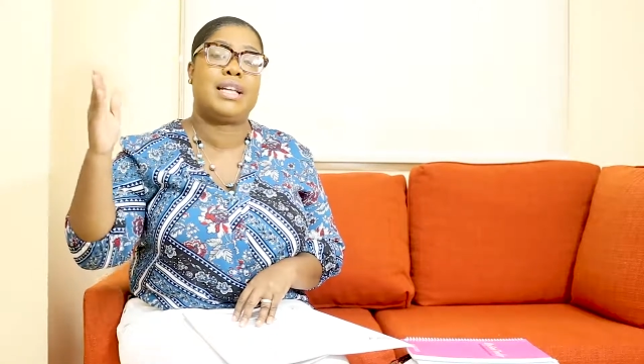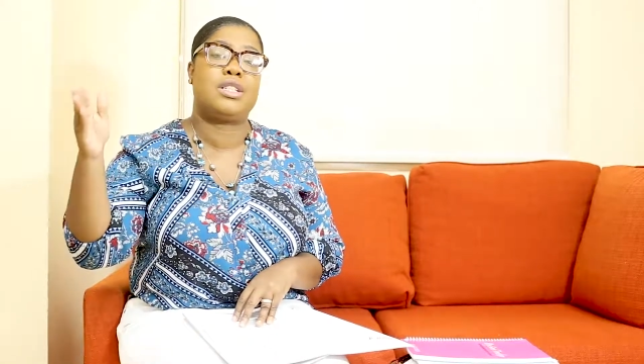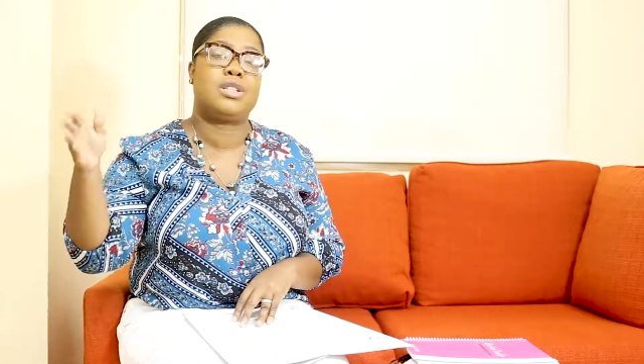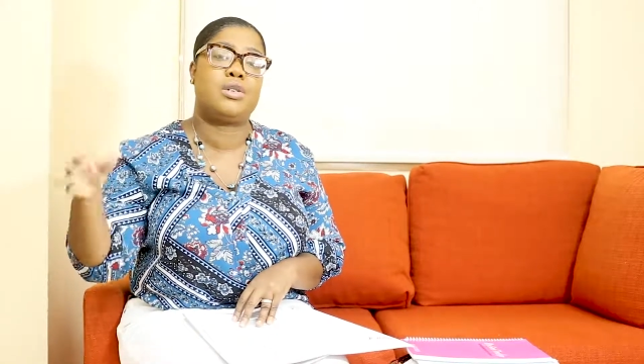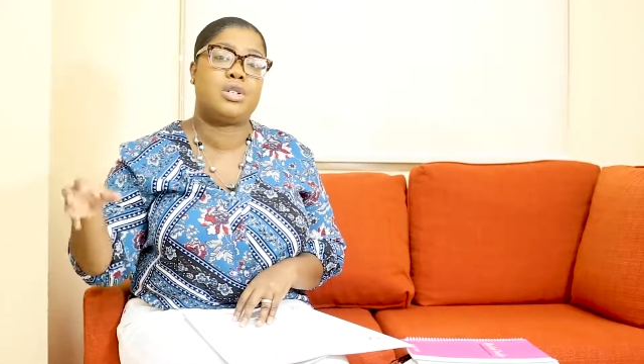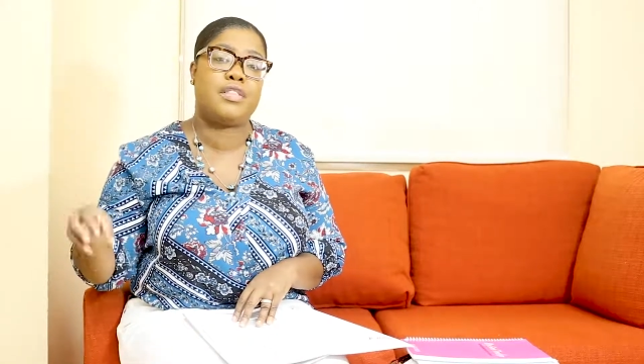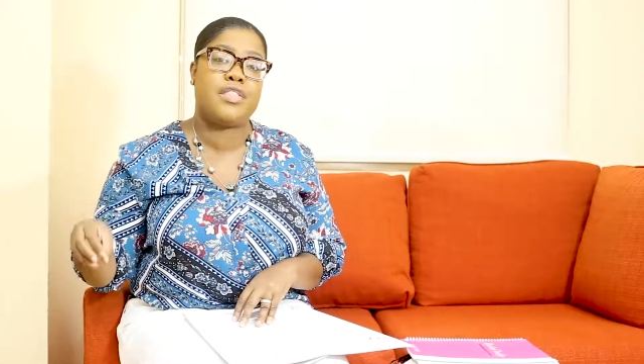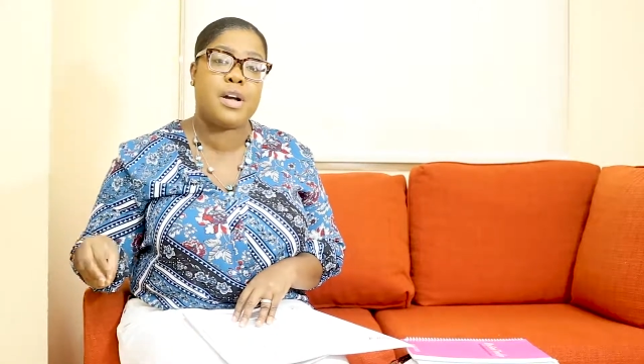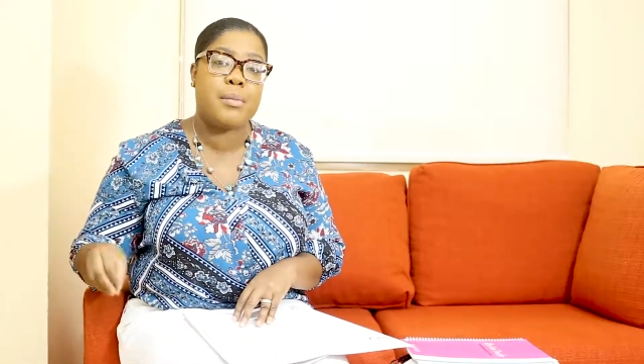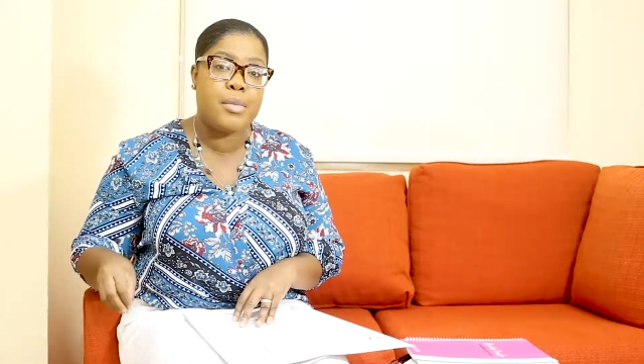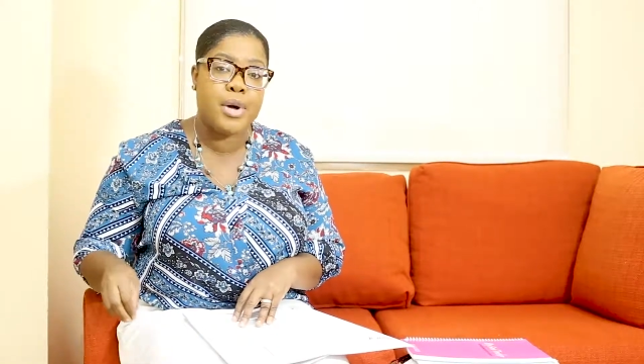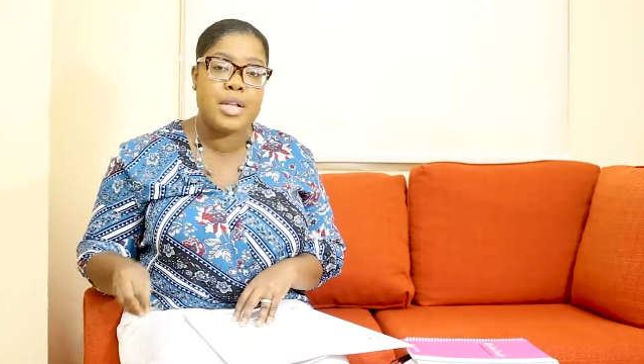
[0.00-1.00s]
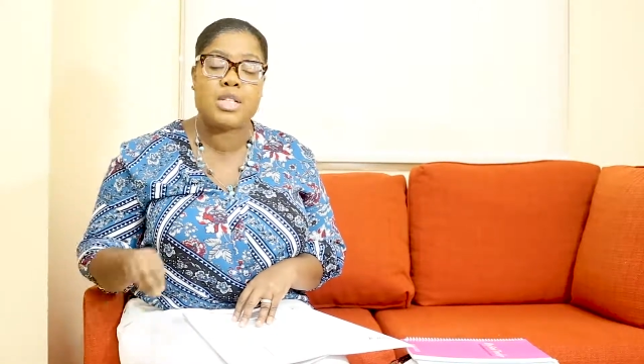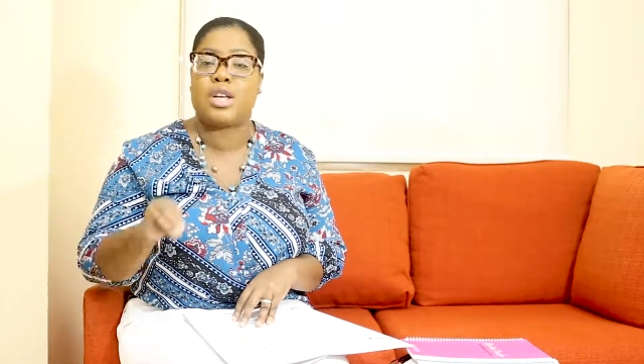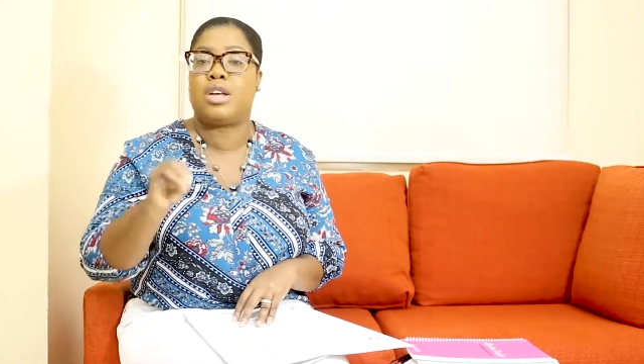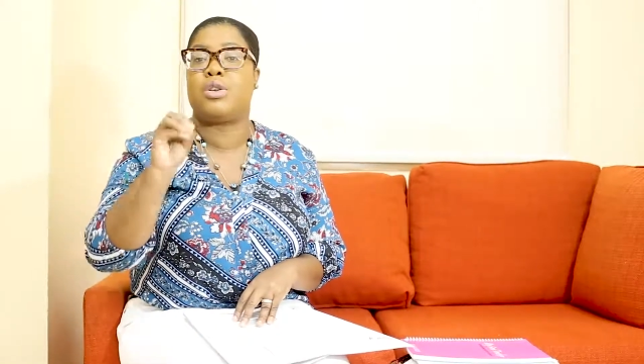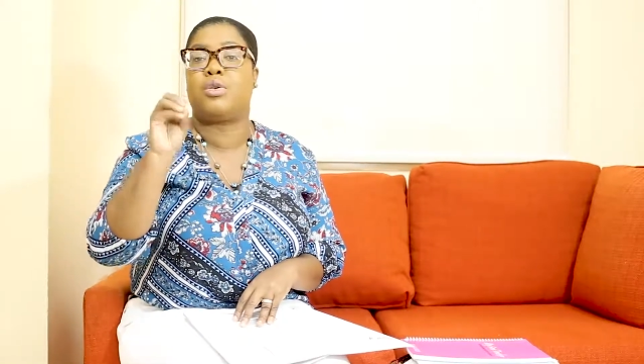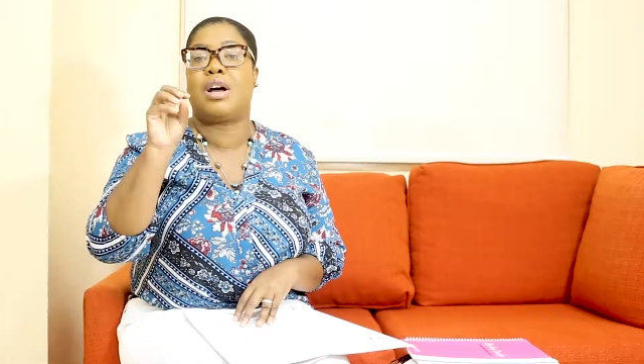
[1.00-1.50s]
Get it out of your brain
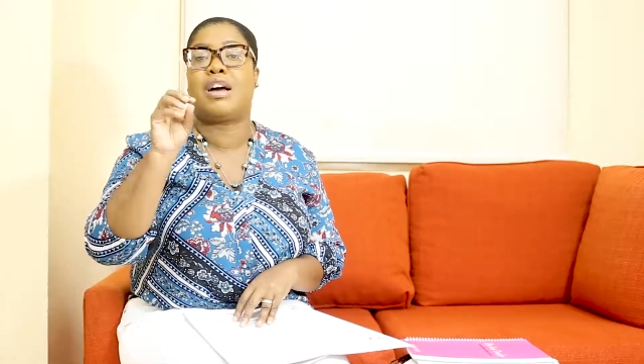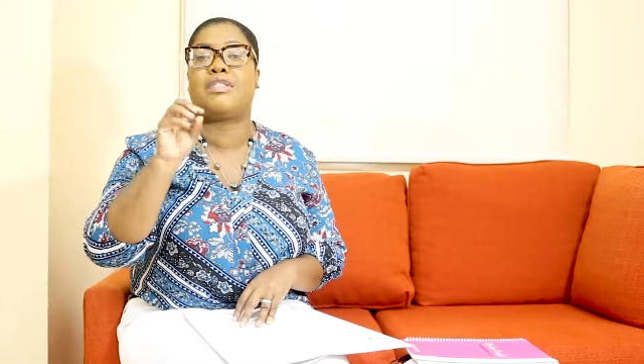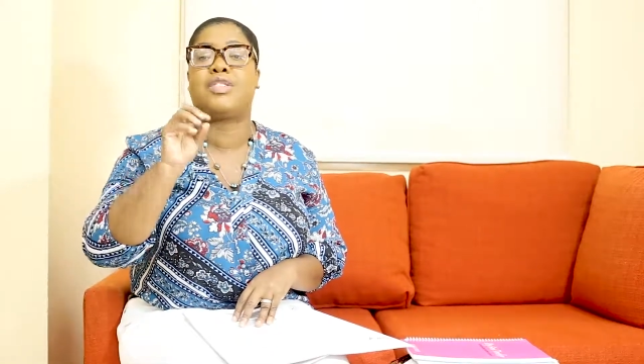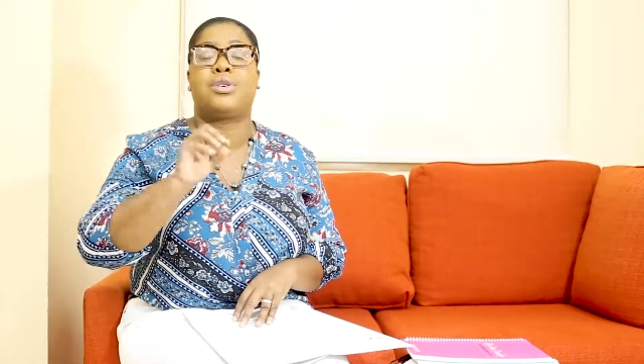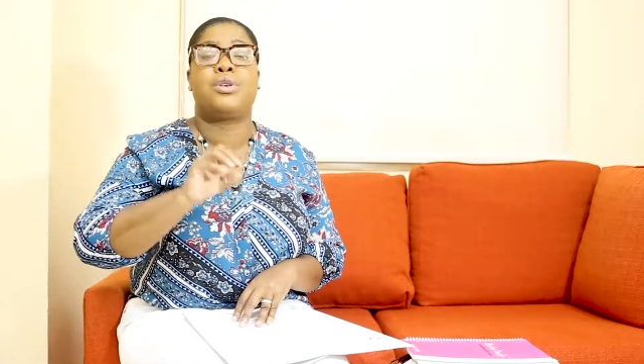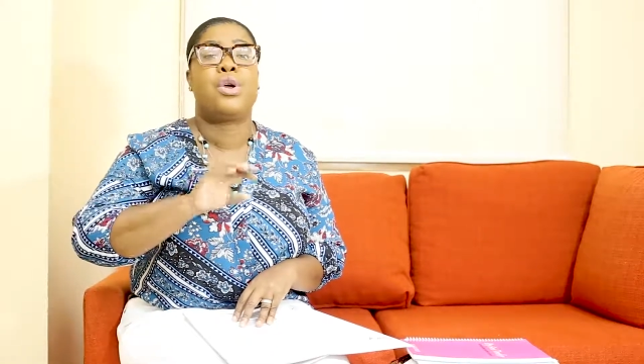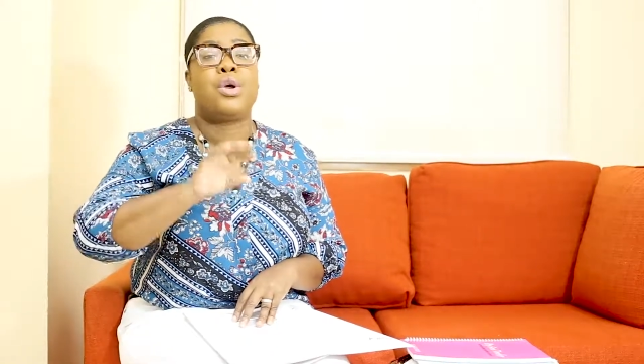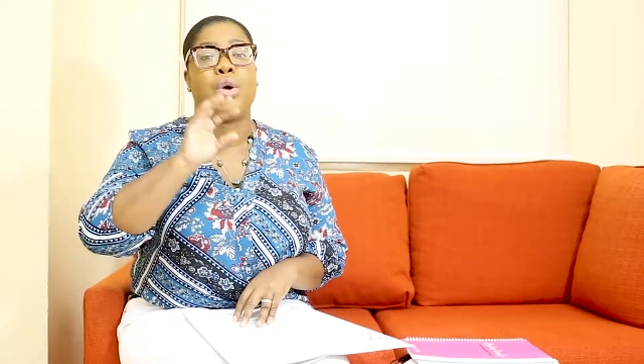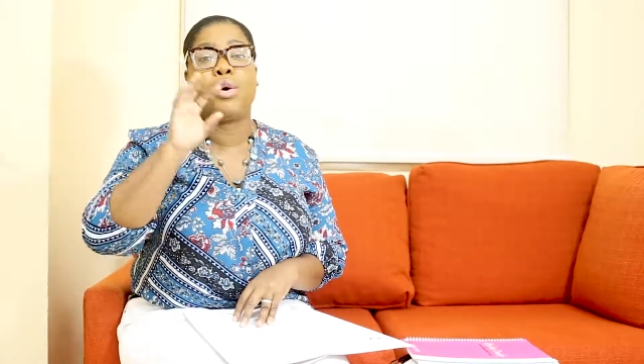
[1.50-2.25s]
so you don't have to